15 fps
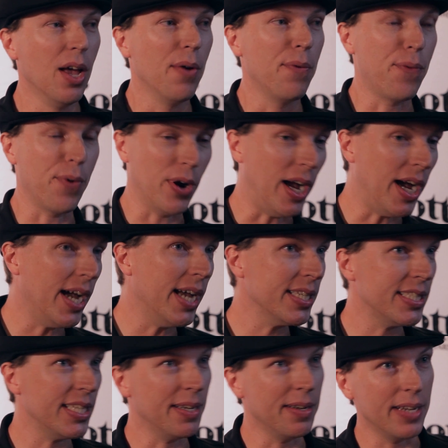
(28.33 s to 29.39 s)
for us
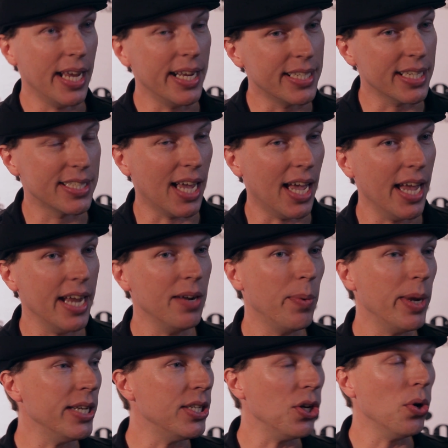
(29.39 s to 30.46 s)
in design,
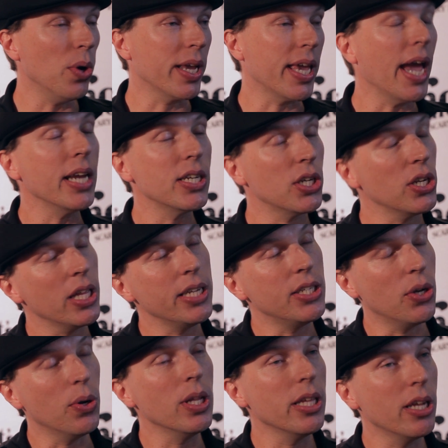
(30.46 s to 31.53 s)
we do occasionally
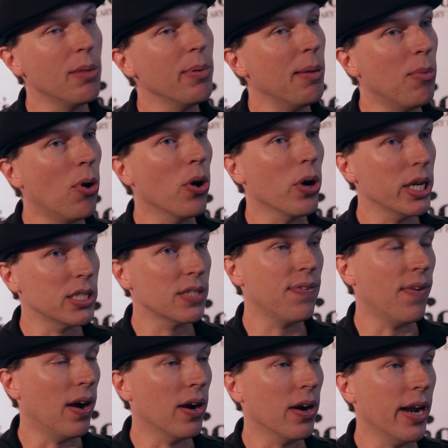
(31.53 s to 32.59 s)
do a little bit more as
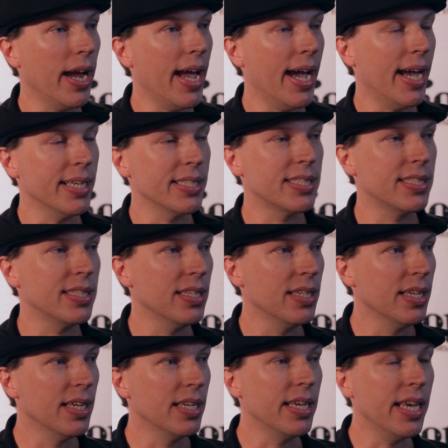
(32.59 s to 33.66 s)
far as
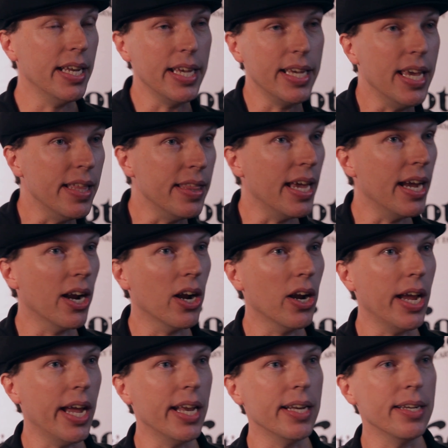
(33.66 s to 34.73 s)
getting in there
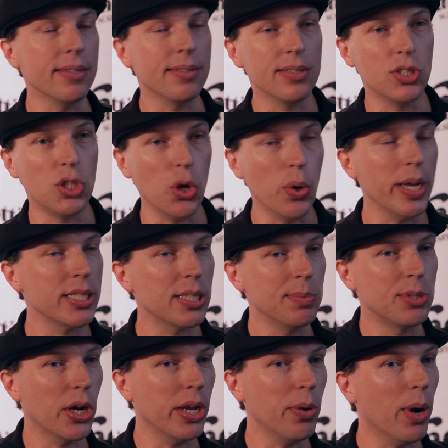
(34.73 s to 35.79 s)
and doing some
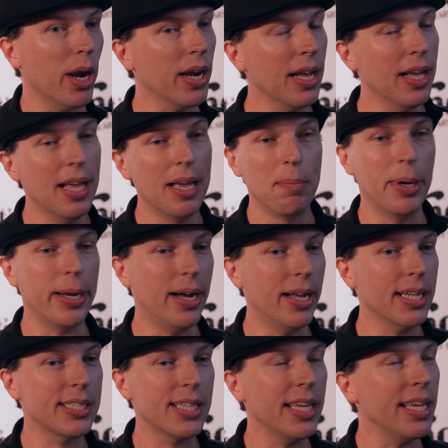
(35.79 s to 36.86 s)
dirty work, but
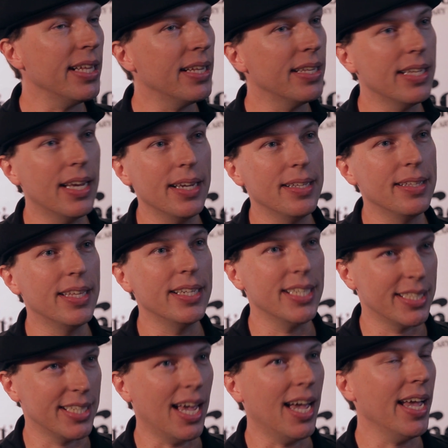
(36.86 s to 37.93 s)
honestly, the
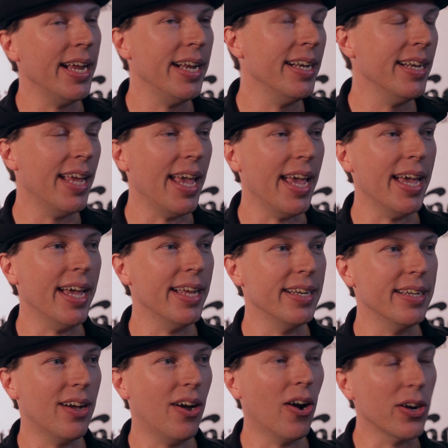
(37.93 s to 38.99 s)
design
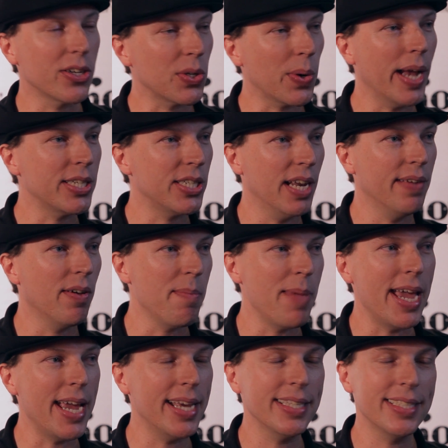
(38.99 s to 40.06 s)
and art direction of a
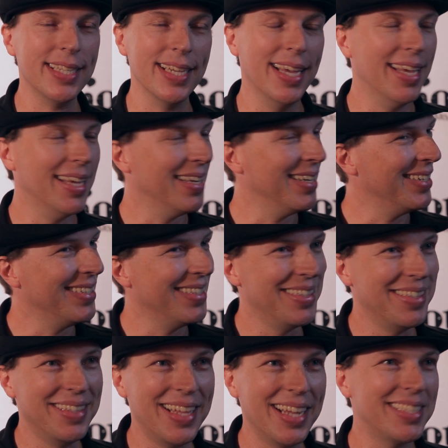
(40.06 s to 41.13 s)
maze,
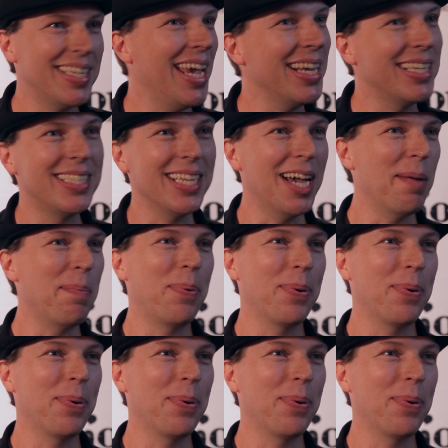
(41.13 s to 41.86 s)
that takes up